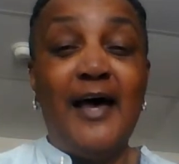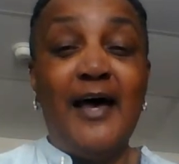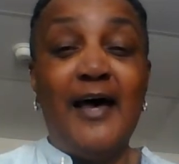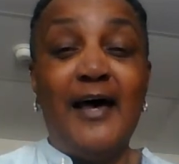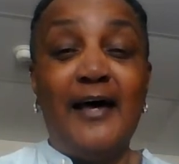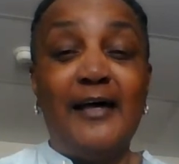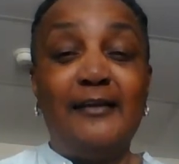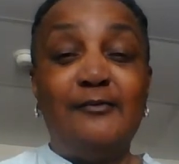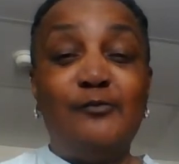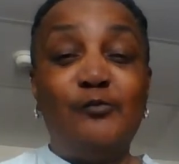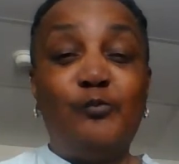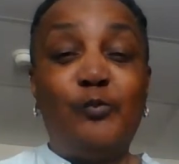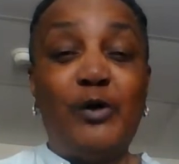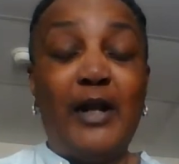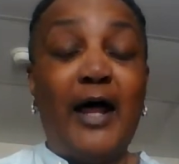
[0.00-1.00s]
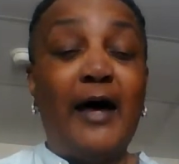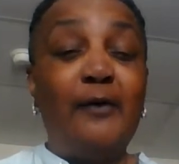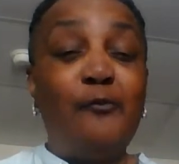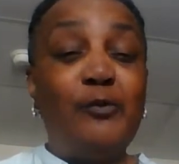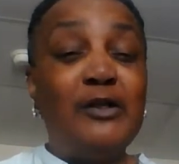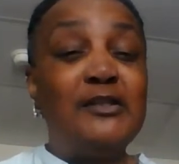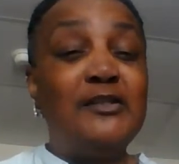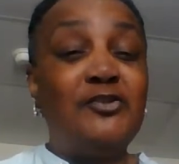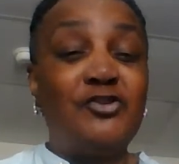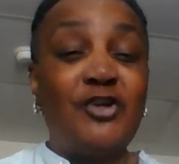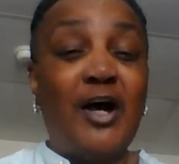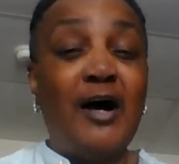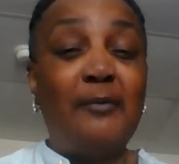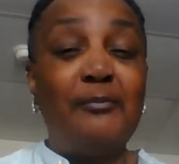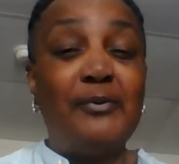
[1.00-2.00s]
and when I went
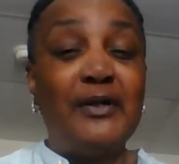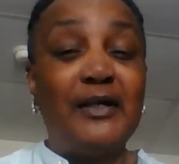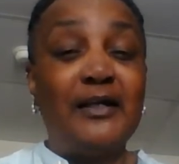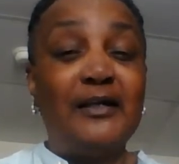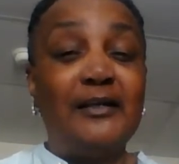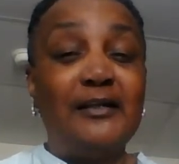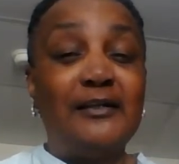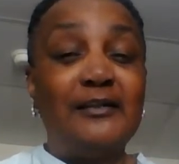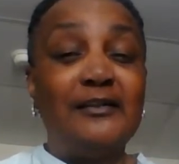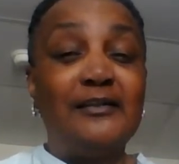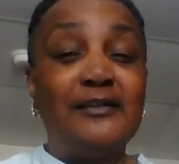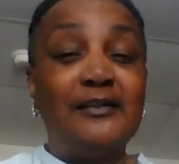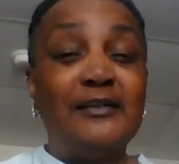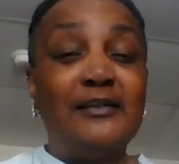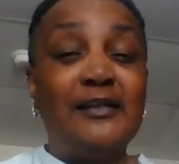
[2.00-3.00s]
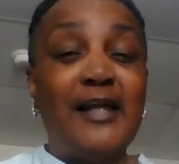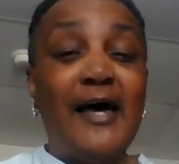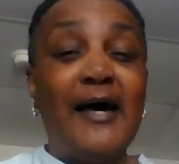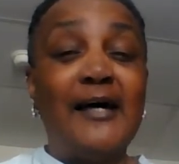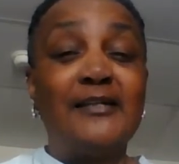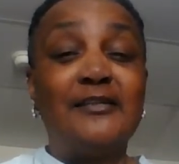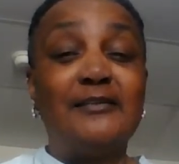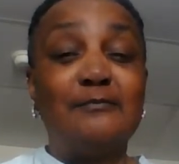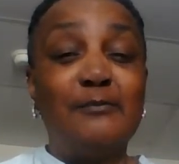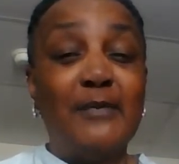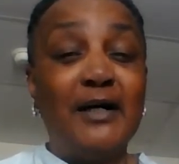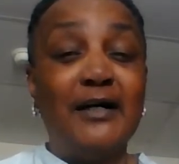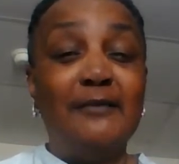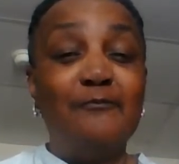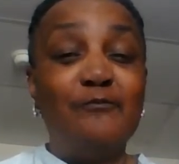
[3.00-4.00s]
shopping last
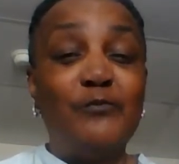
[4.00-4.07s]
month,